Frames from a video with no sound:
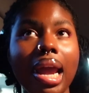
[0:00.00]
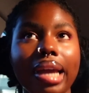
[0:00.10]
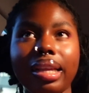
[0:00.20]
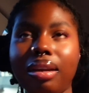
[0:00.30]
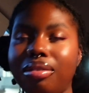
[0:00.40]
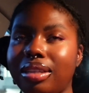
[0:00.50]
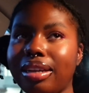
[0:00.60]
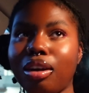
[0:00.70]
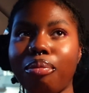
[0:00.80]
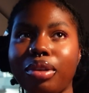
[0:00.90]
And then he was
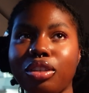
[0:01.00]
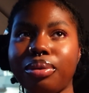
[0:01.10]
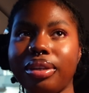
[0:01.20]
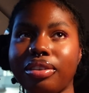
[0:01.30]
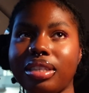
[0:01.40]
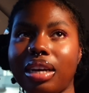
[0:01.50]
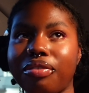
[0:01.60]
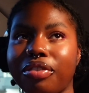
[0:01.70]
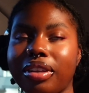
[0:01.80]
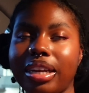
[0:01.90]
like, don't put your windows
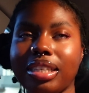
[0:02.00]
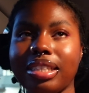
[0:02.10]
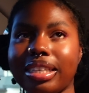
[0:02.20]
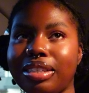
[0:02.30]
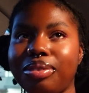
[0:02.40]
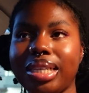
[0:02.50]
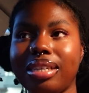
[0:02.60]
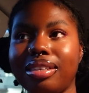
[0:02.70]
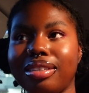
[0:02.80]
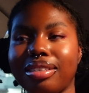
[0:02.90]
down for the next, like, 2
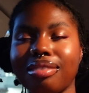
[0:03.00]
days.